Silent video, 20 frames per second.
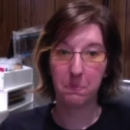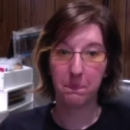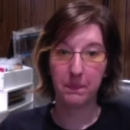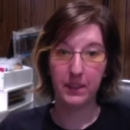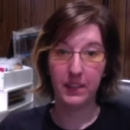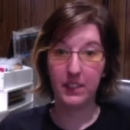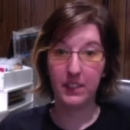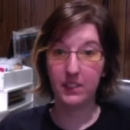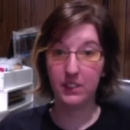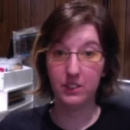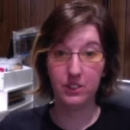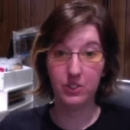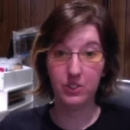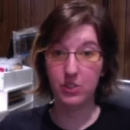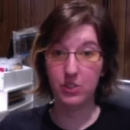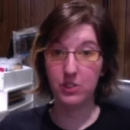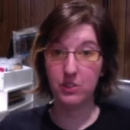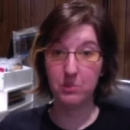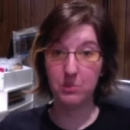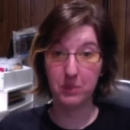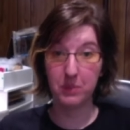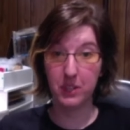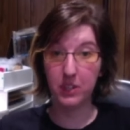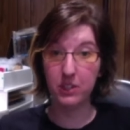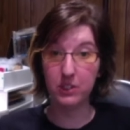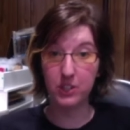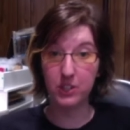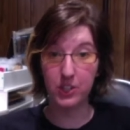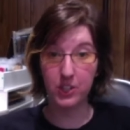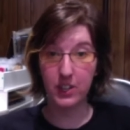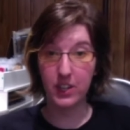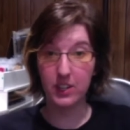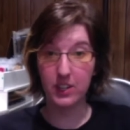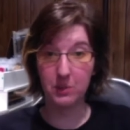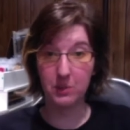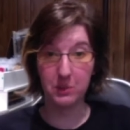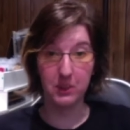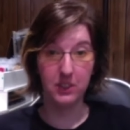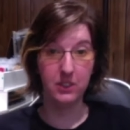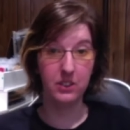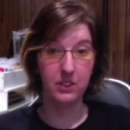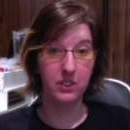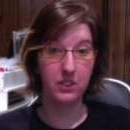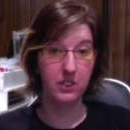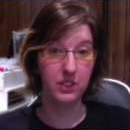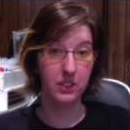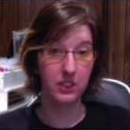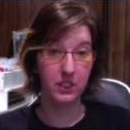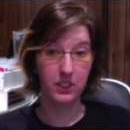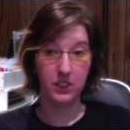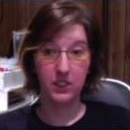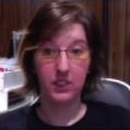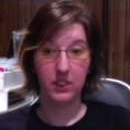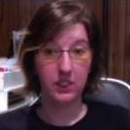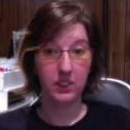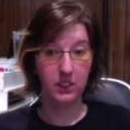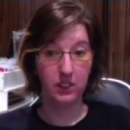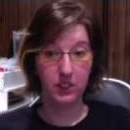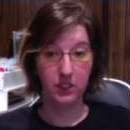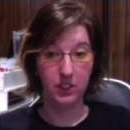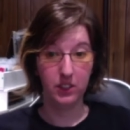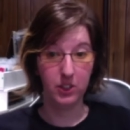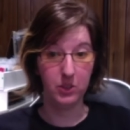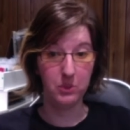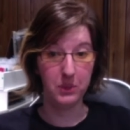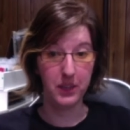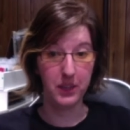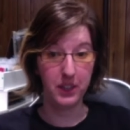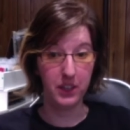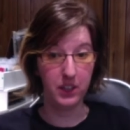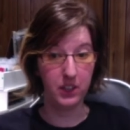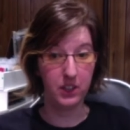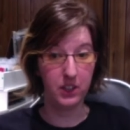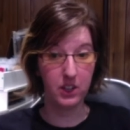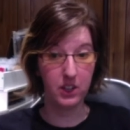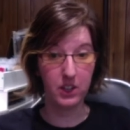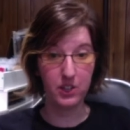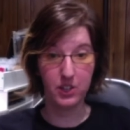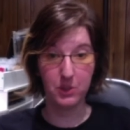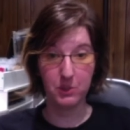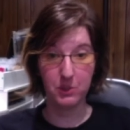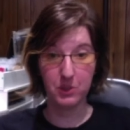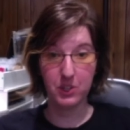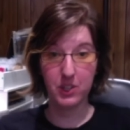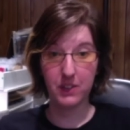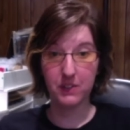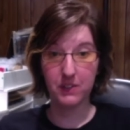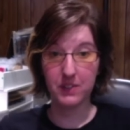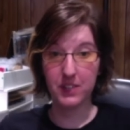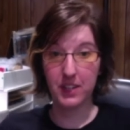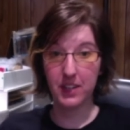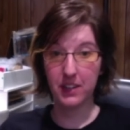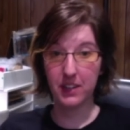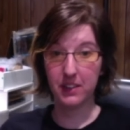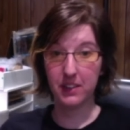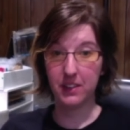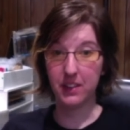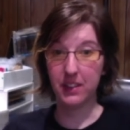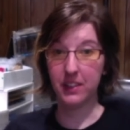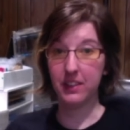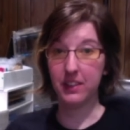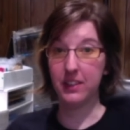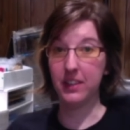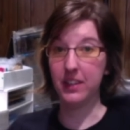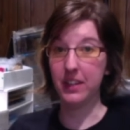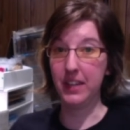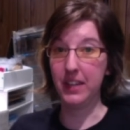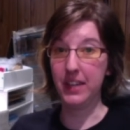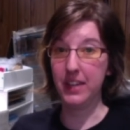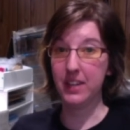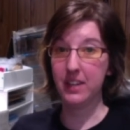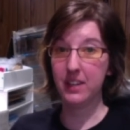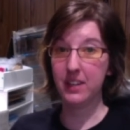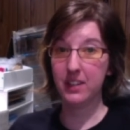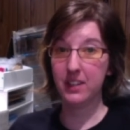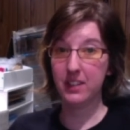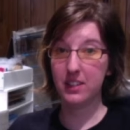And just be good to your customer. You know, my customers have said that they like